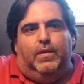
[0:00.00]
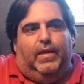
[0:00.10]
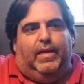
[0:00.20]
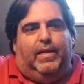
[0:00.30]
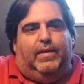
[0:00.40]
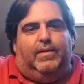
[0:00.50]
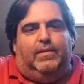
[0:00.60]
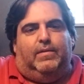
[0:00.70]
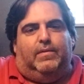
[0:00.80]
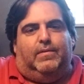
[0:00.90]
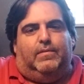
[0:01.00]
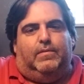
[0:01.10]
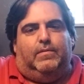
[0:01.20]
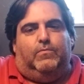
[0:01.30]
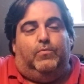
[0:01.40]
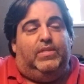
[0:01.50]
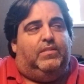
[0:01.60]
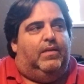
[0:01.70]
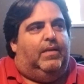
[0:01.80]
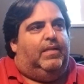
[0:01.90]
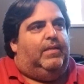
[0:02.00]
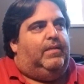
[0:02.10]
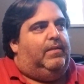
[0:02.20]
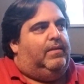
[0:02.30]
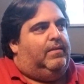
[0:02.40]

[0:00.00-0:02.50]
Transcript: And recently